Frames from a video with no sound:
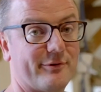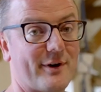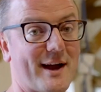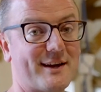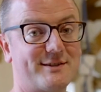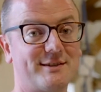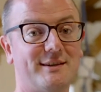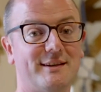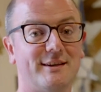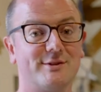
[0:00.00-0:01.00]
fresh,
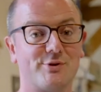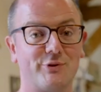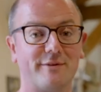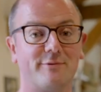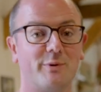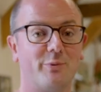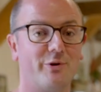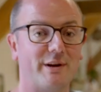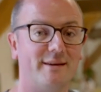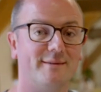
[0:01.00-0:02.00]
straight from the
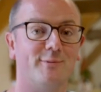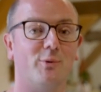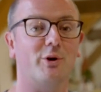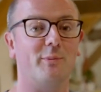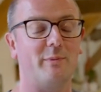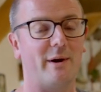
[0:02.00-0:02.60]
brewery. What could be